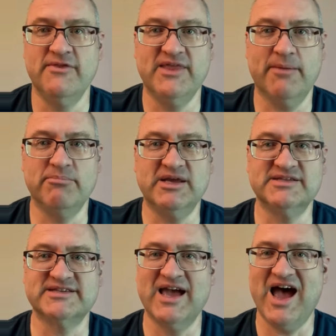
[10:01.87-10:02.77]
that
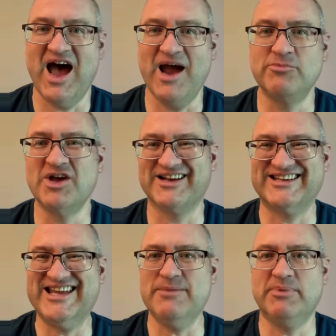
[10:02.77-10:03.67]
means I'm
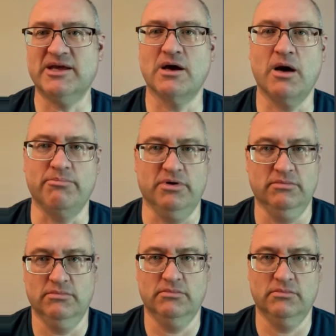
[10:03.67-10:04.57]
not keeping up
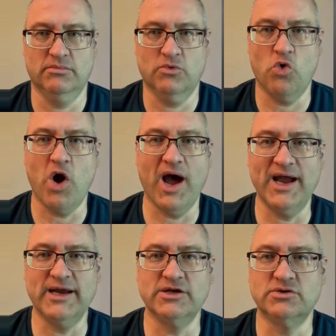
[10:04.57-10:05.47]
or
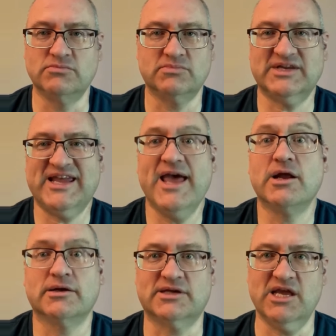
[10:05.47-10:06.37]
I
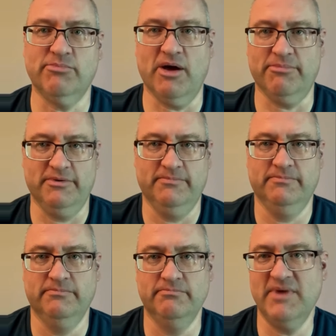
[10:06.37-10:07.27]
cannot keep up.
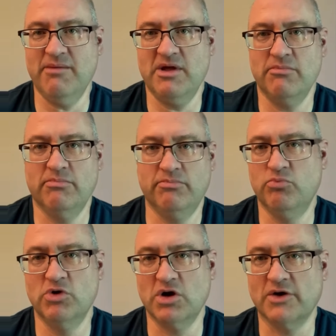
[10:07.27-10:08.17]
Maybe
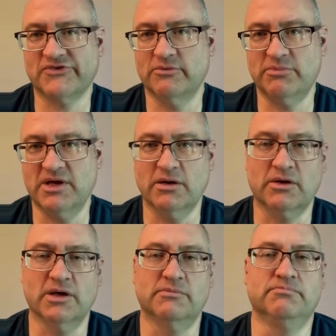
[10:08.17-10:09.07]
would also be a
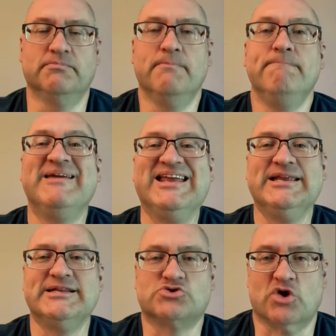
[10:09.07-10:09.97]
good
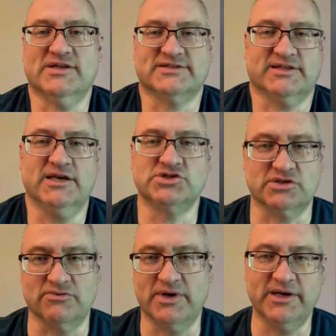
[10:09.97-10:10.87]
meaning
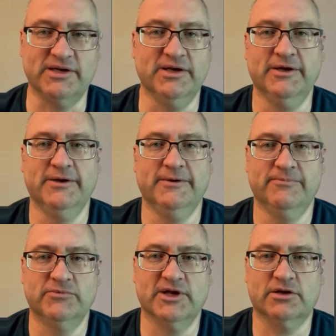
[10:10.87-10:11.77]
translation, right?
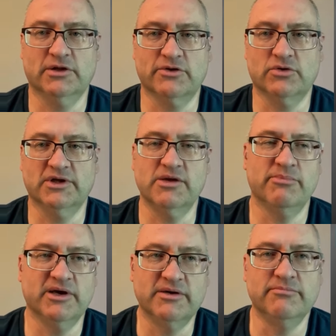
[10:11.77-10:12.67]
Not literally,
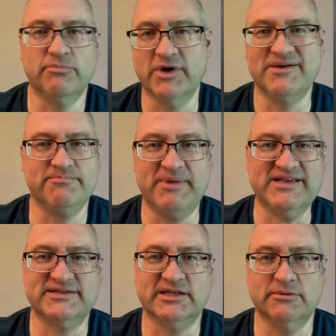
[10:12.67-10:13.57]
but what it
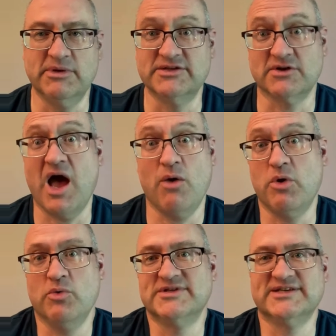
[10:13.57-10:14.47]
basically means or how
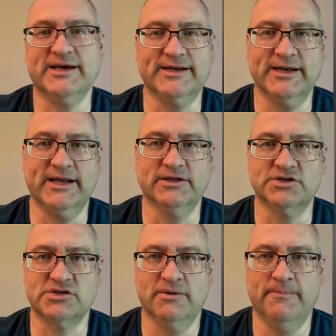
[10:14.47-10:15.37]
we would say it in English.